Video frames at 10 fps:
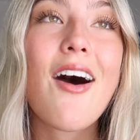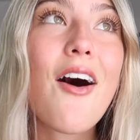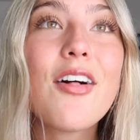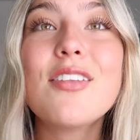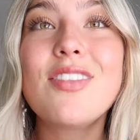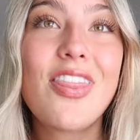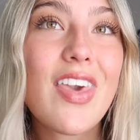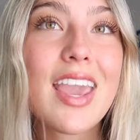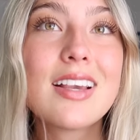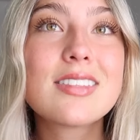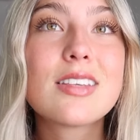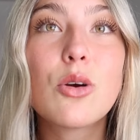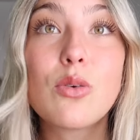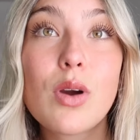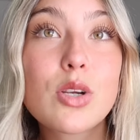all of the things,
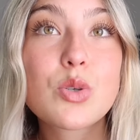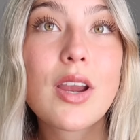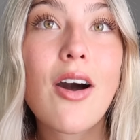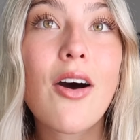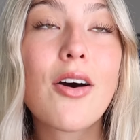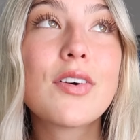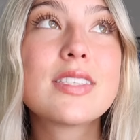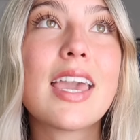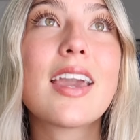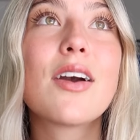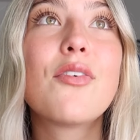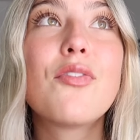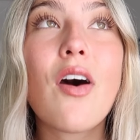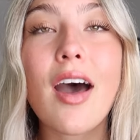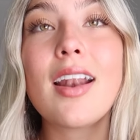little grocery hauls, like
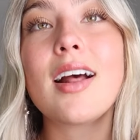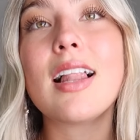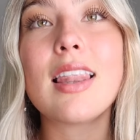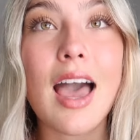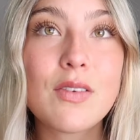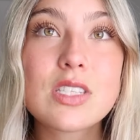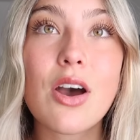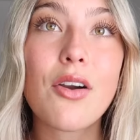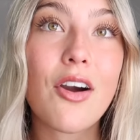fun lifestyle